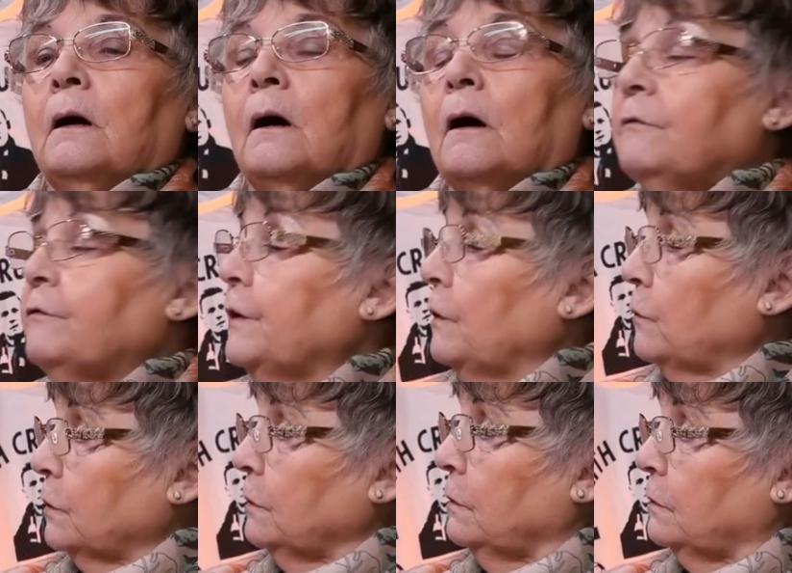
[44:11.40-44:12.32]
Our
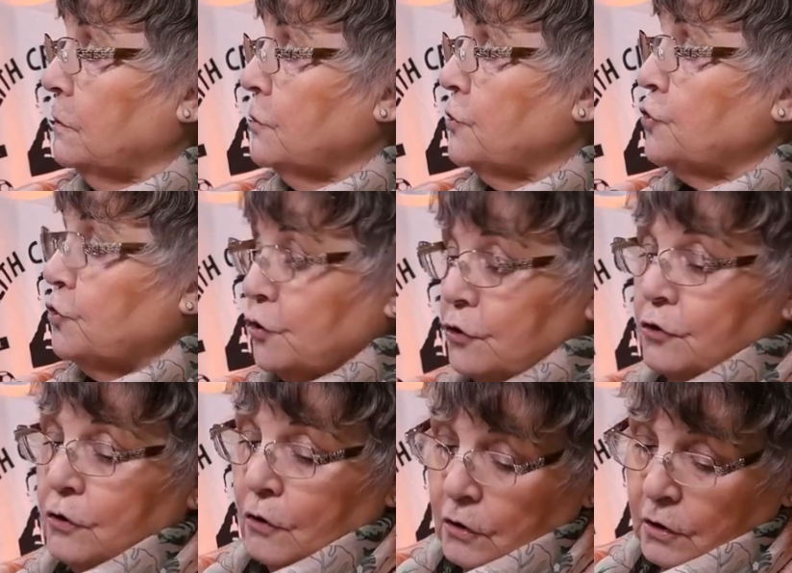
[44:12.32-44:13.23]
Fiona
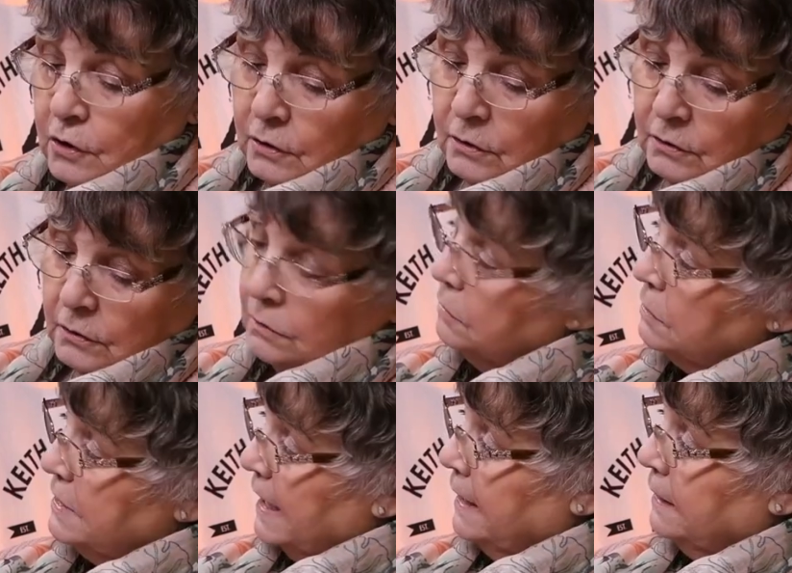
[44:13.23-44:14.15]
stood on a
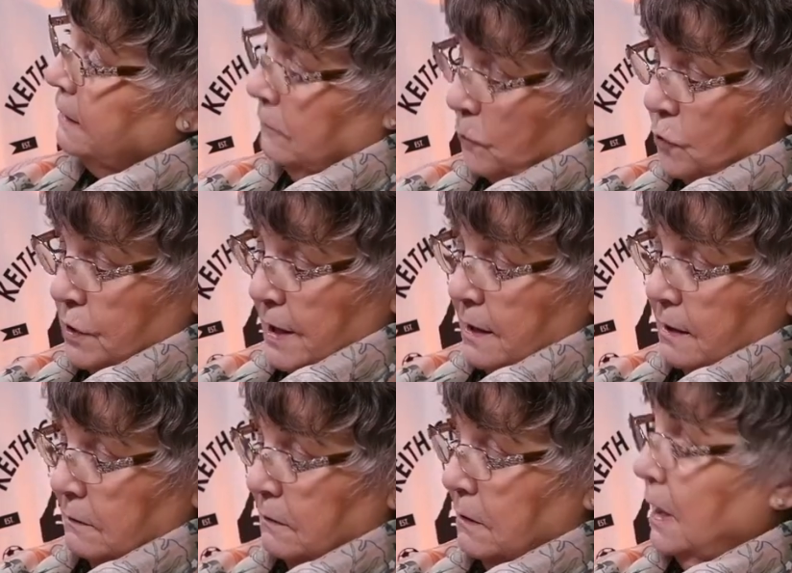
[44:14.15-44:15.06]
tin one
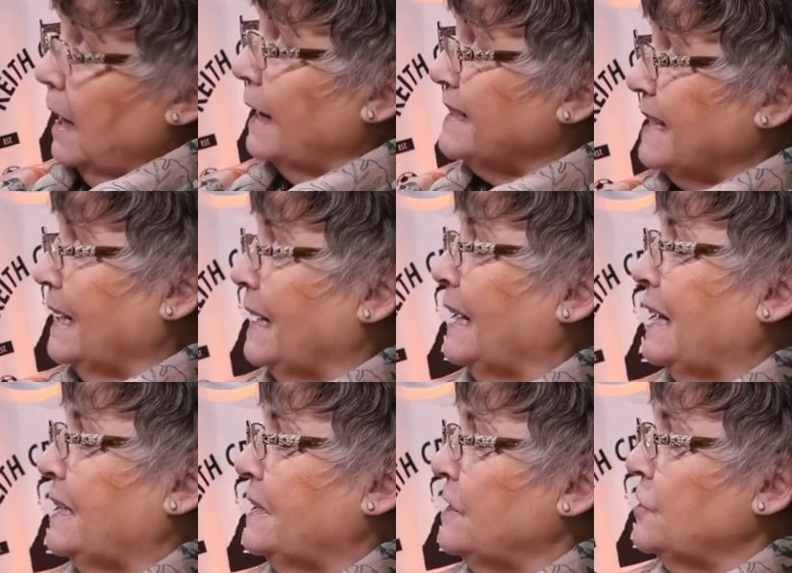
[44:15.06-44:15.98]
day, a tin
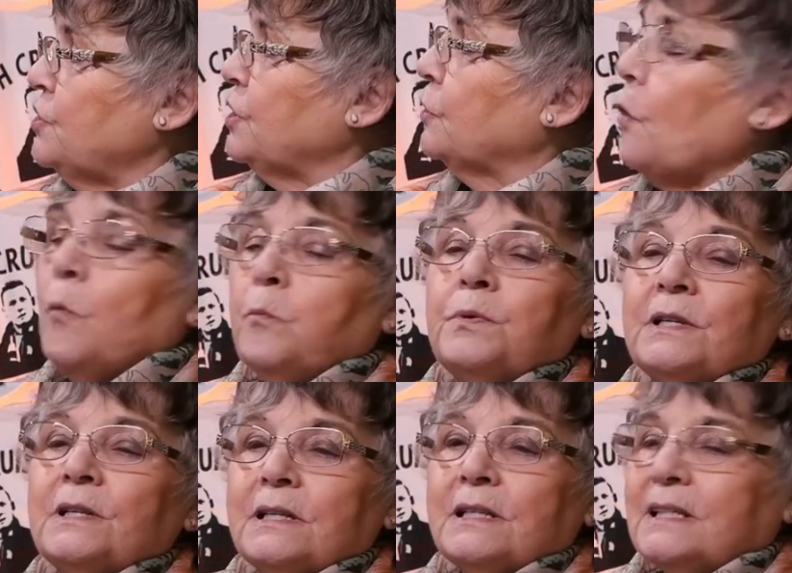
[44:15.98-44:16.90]
lid. She had
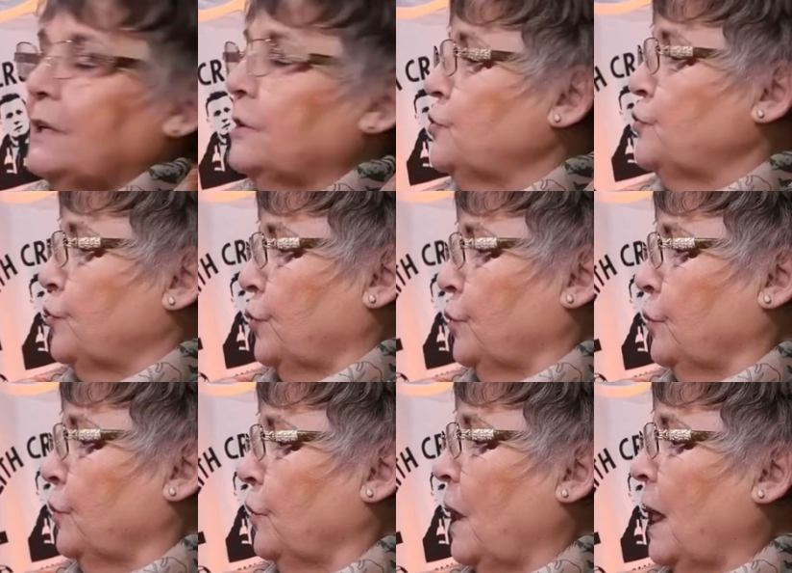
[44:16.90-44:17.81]
opened a tin of
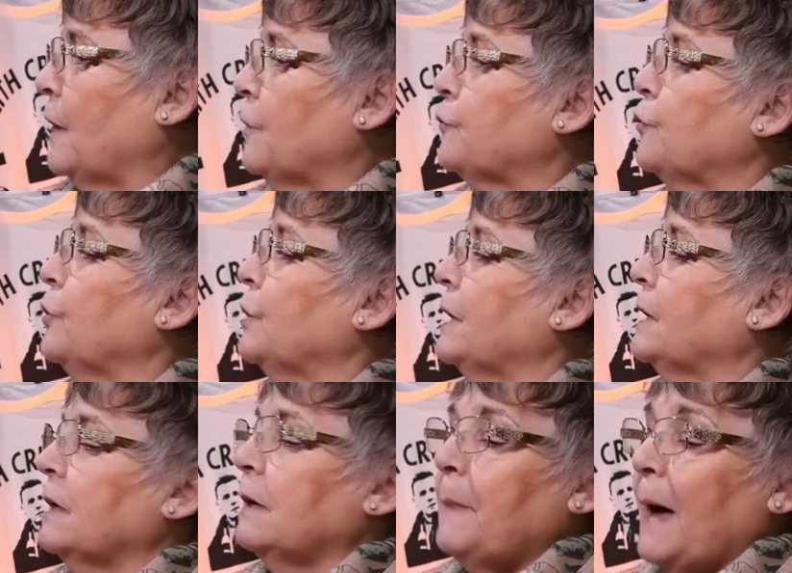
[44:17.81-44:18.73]
tuna and threw it
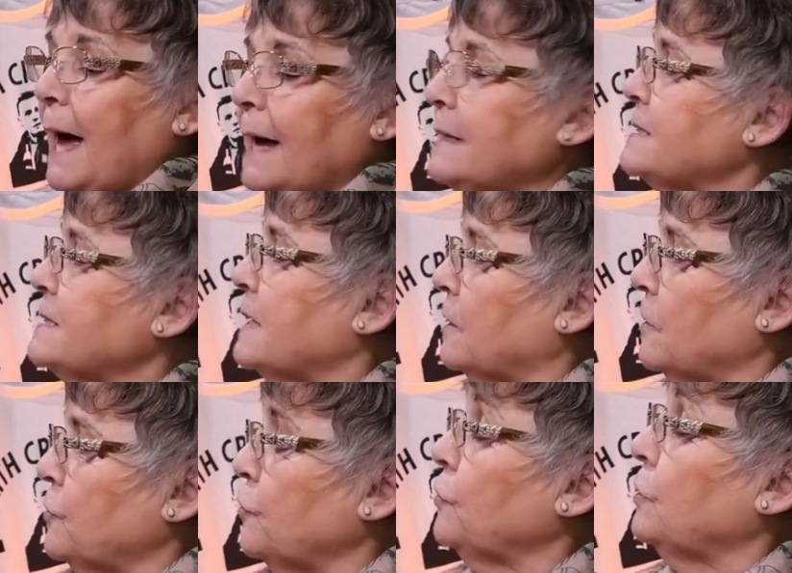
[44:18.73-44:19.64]
into a bag instead
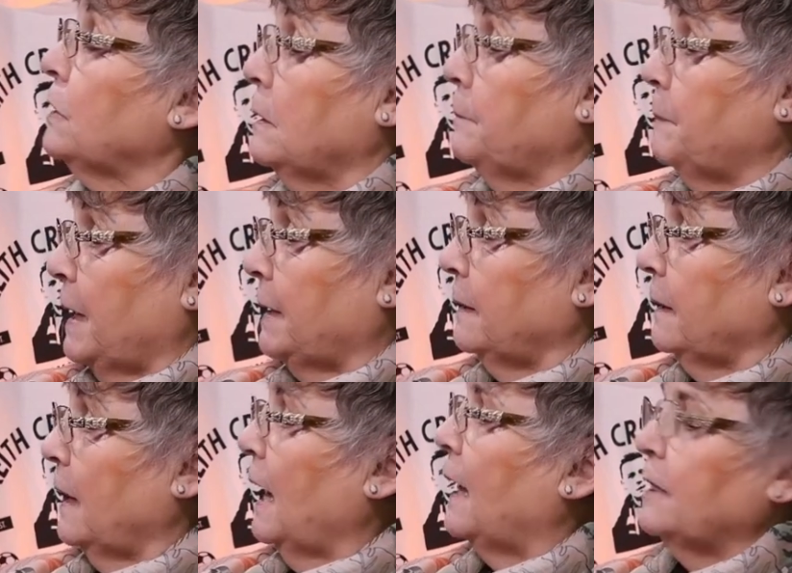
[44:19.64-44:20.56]
of throwing it in the bin.
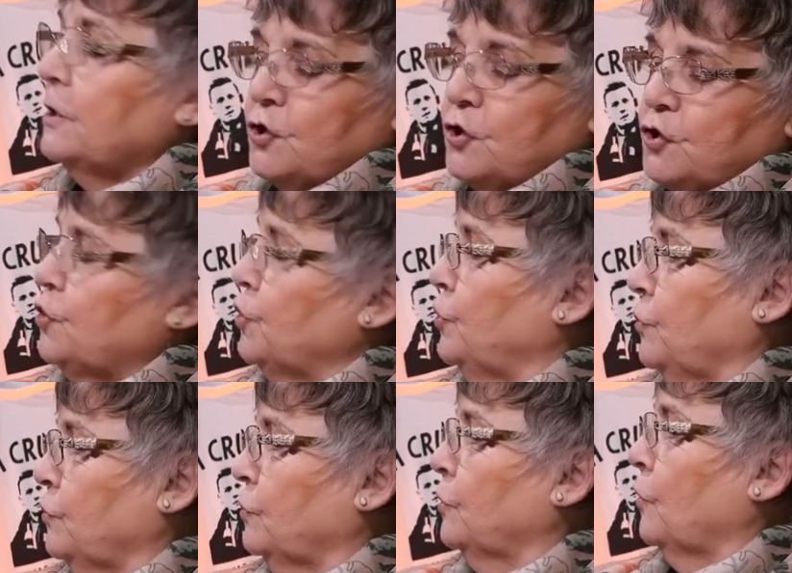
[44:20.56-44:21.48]
And then she stood
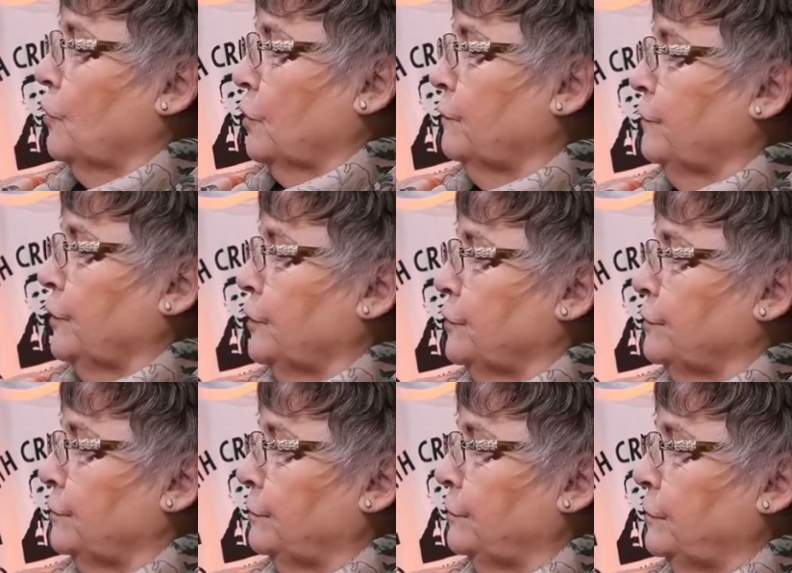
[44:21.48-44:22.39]
on it and cut her foot.
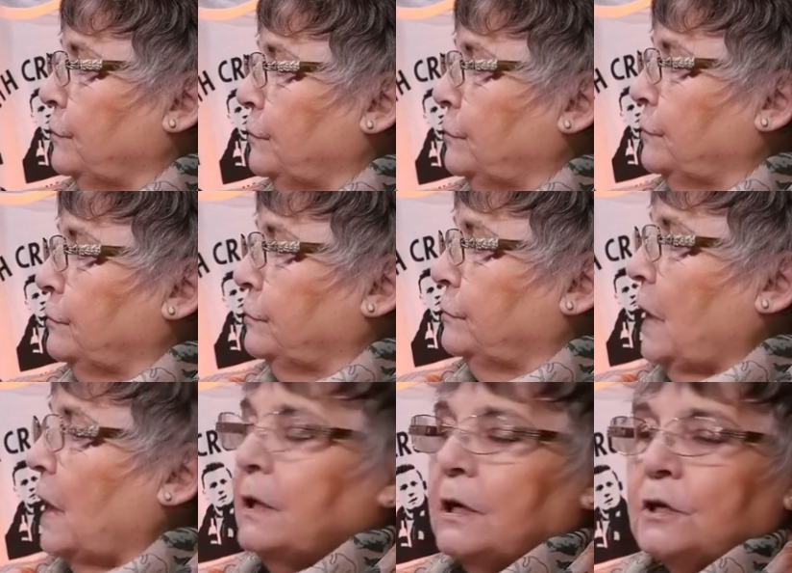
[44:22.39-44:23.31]

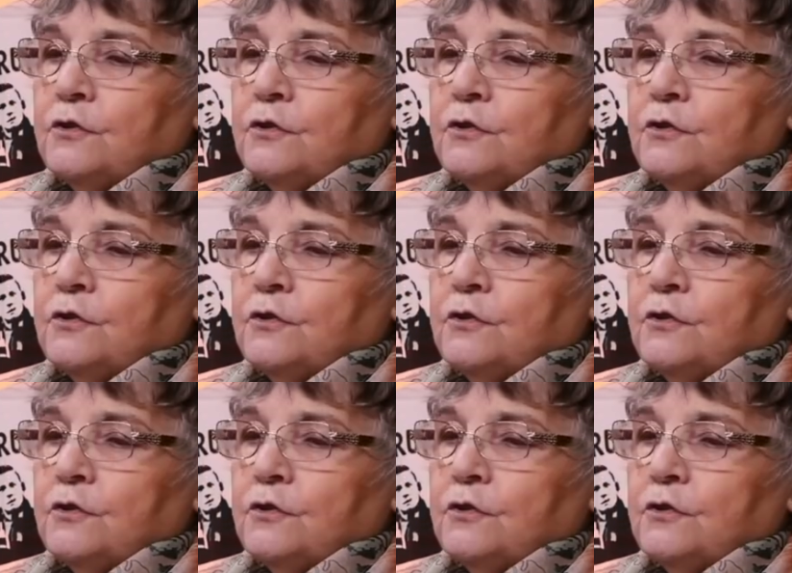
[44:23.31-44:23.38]
And then